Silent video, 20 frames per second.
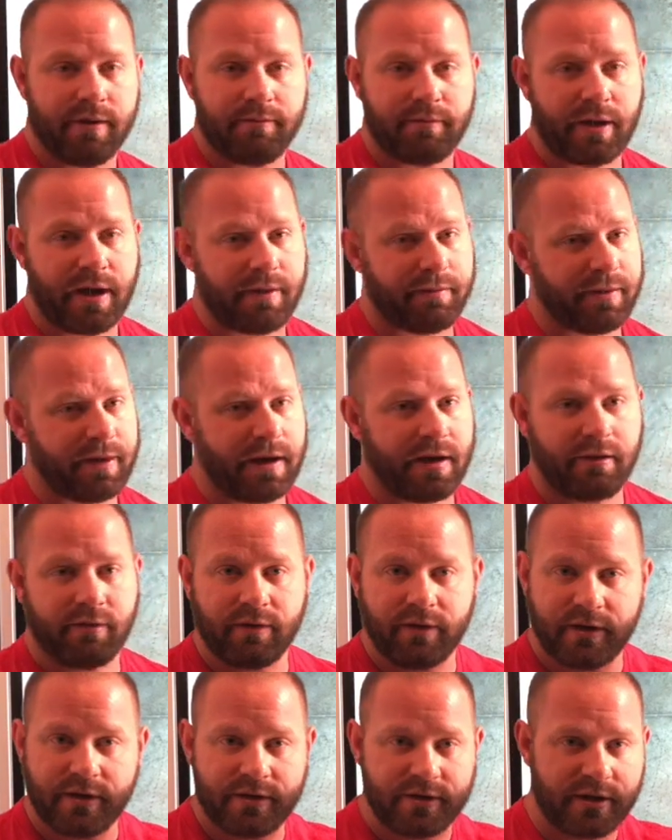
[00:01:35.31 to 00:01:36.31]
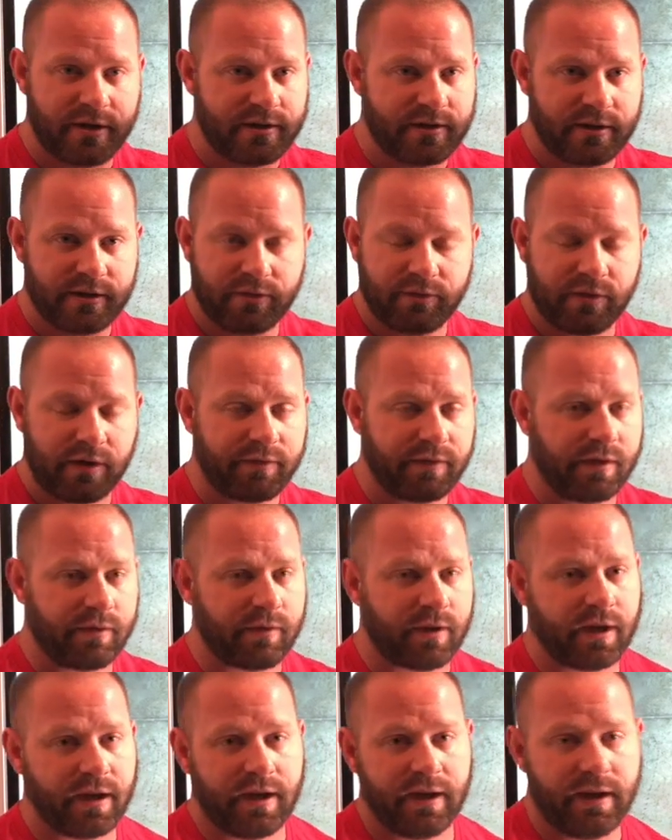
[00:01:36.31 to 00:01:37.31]
pop it out, adjust it to wherever you
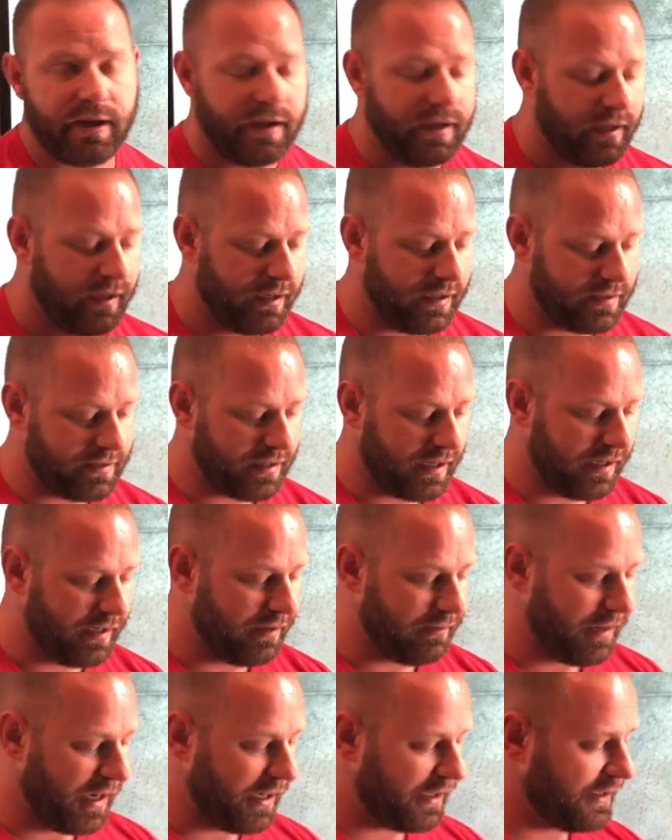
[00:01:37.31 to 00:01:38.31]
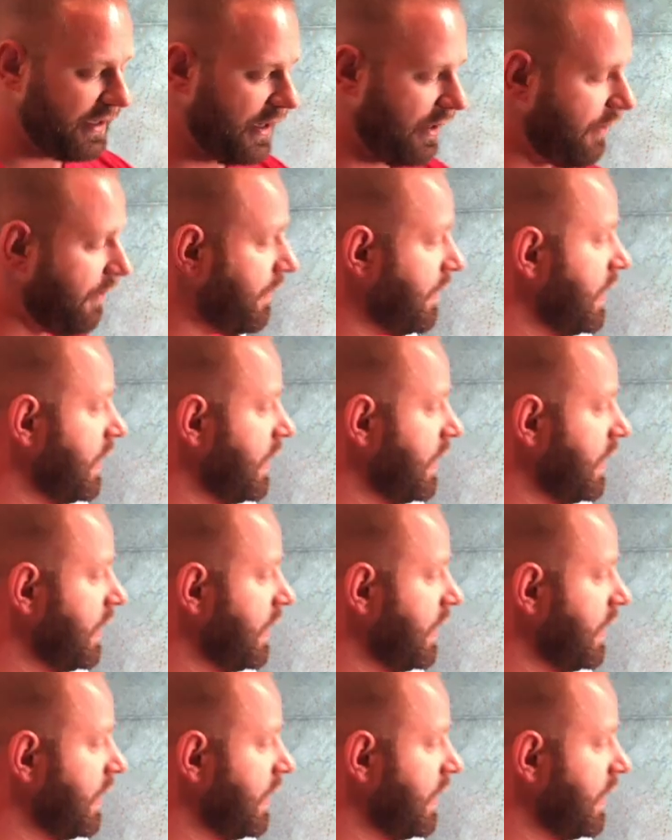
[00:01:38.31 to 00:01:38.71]
want it, and tighten it back down.